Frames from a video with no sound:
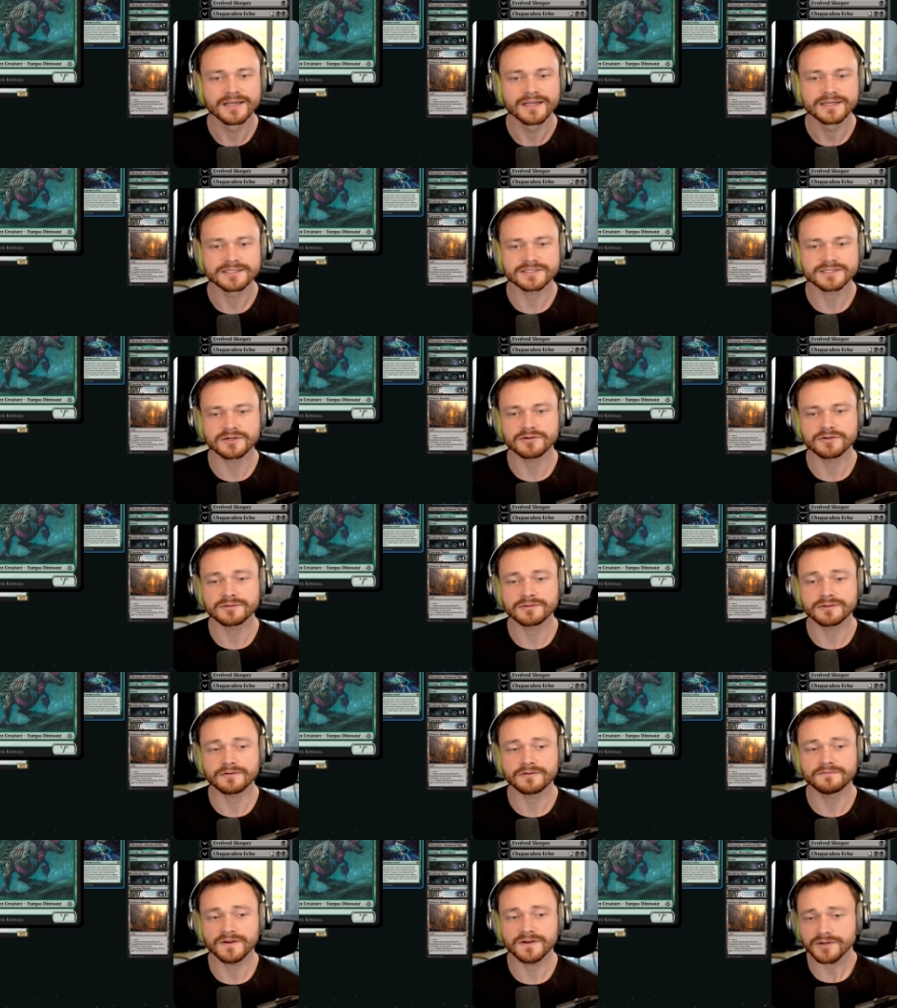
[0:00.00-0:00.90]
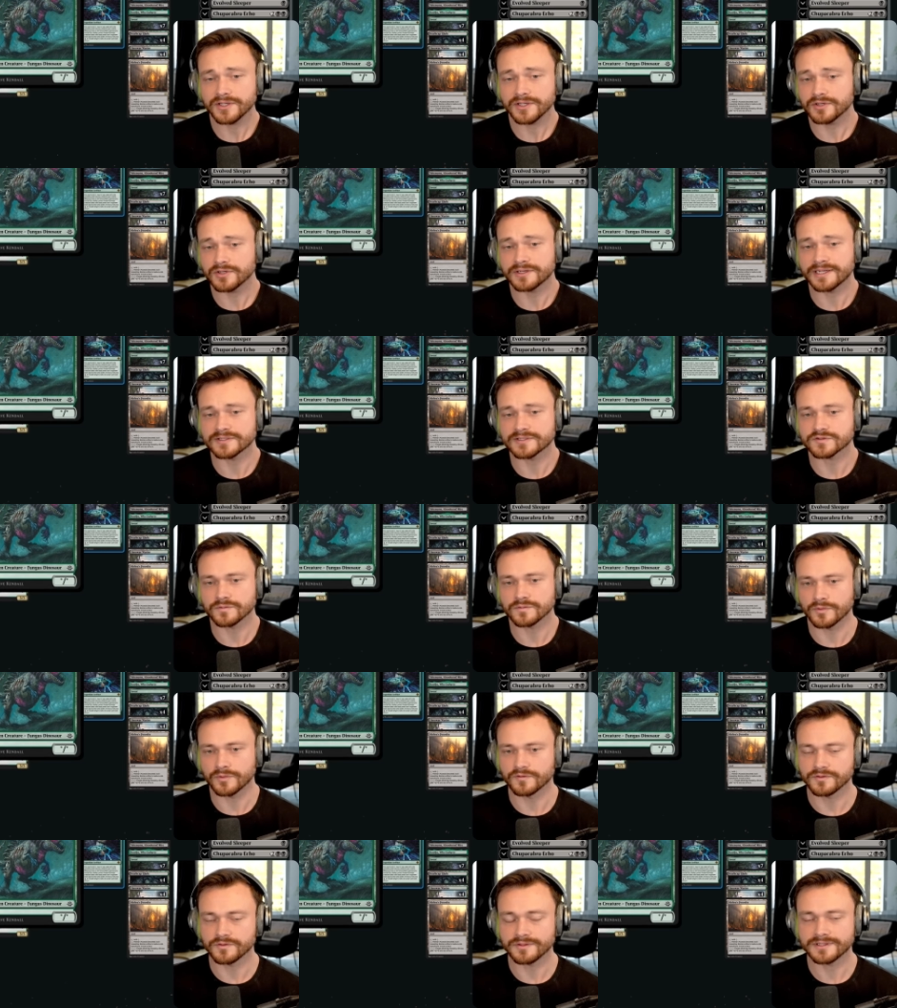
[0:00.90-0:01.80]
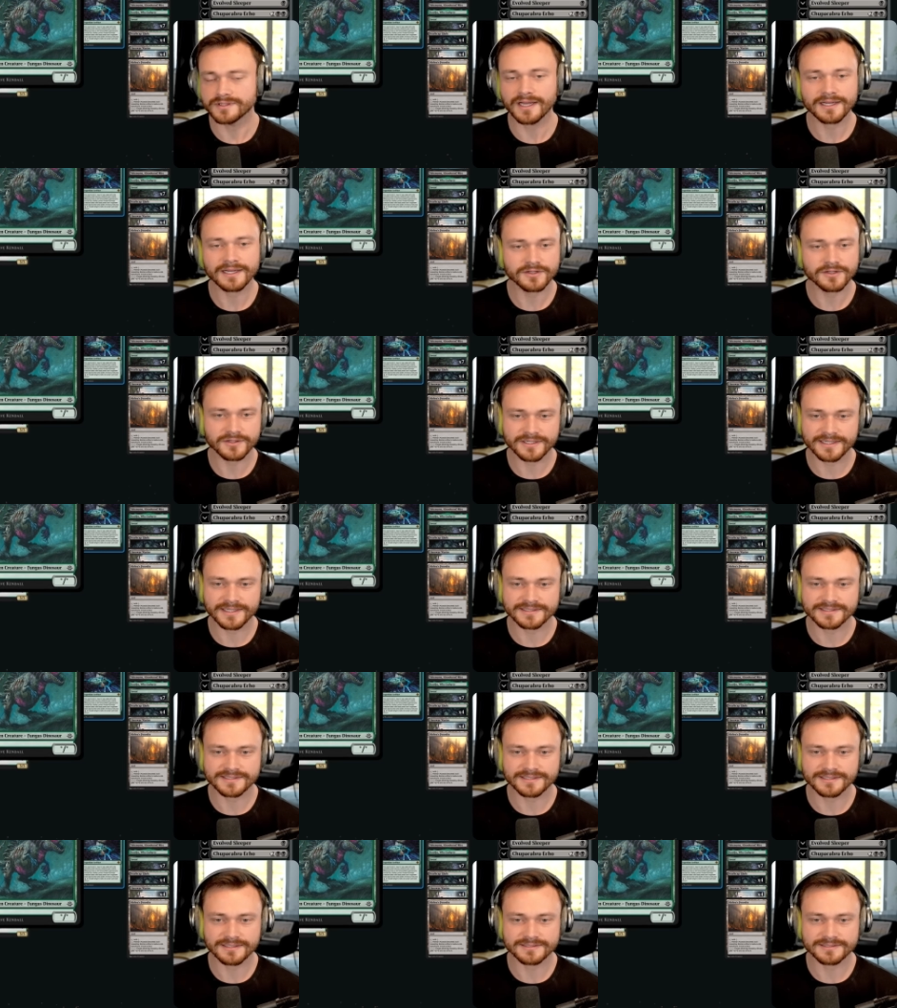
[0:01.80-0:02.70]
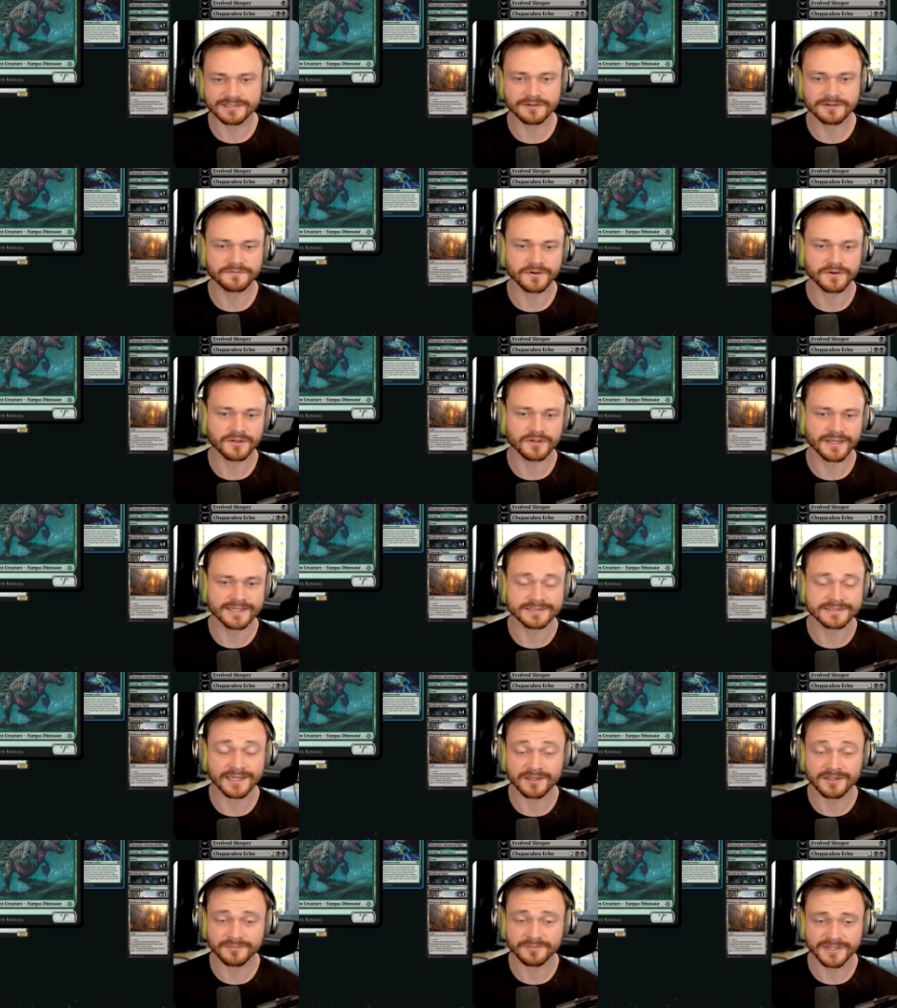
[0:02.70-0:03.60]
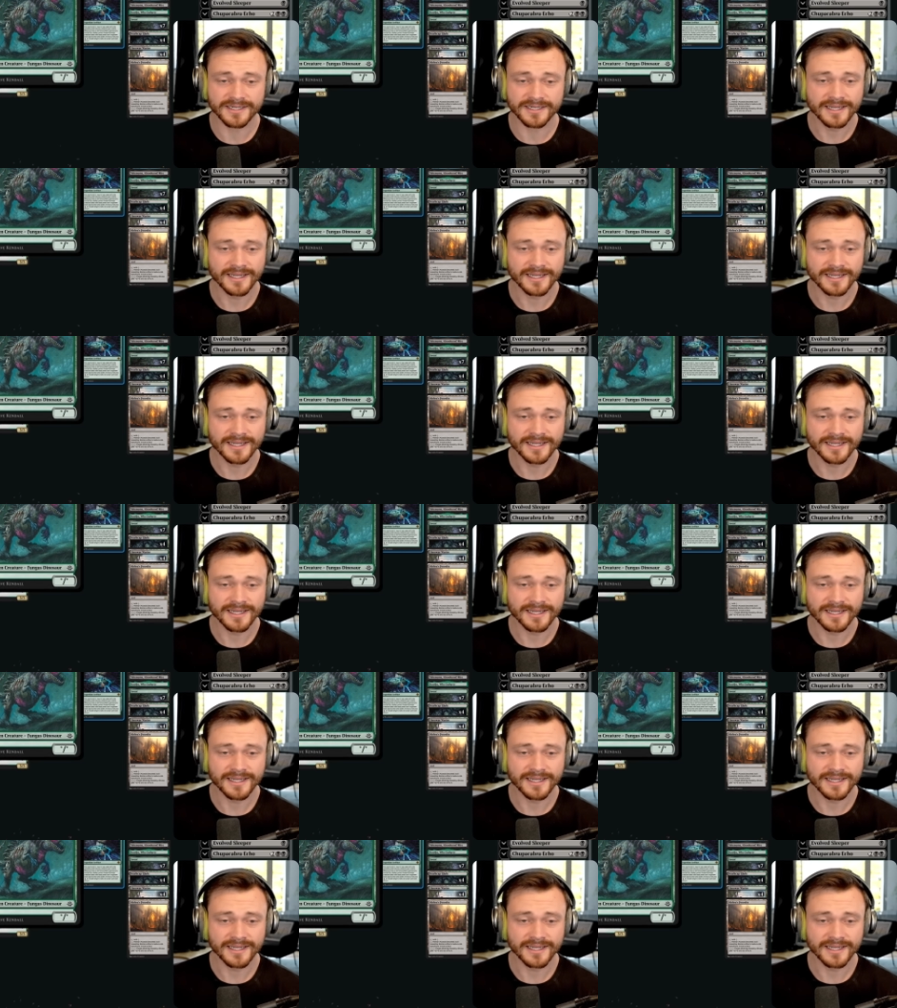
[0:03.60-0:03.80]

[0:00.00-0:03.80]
So very good against removal, not good against Sunfall Exile, but